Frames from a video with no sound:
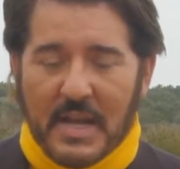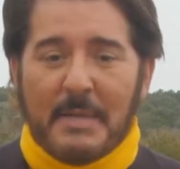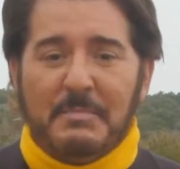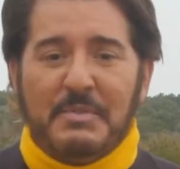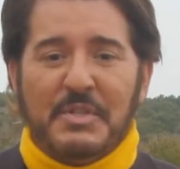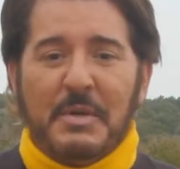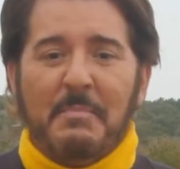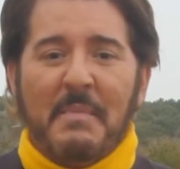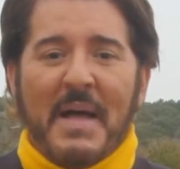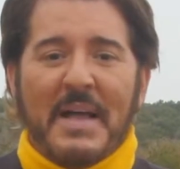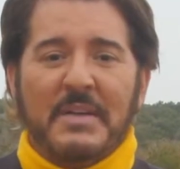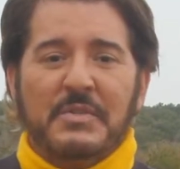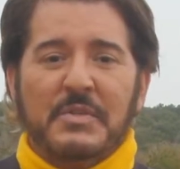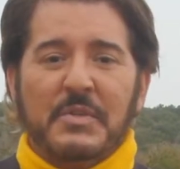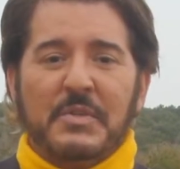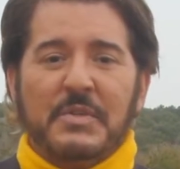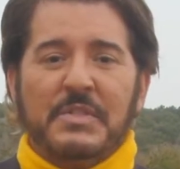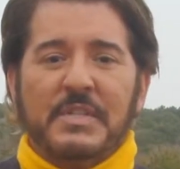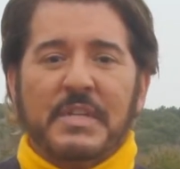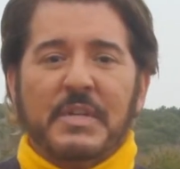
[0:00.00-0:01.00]
I'm Jim
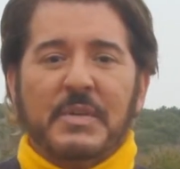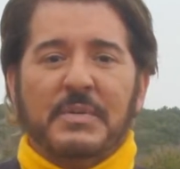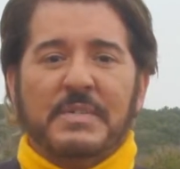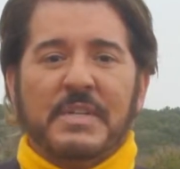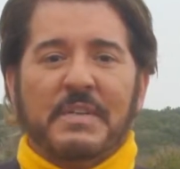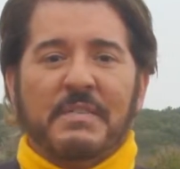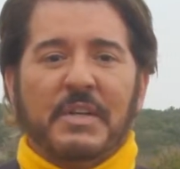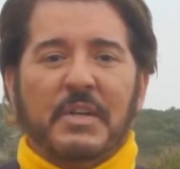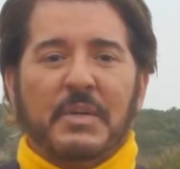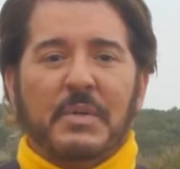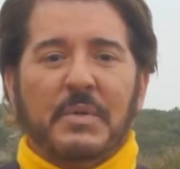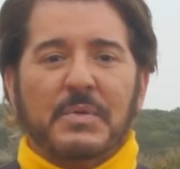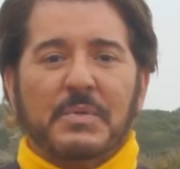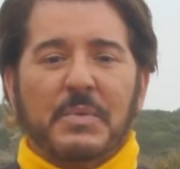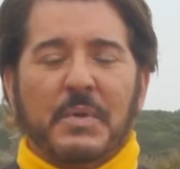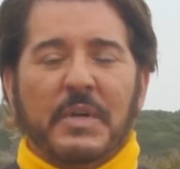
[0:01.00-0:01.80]
Masters, CUTV News.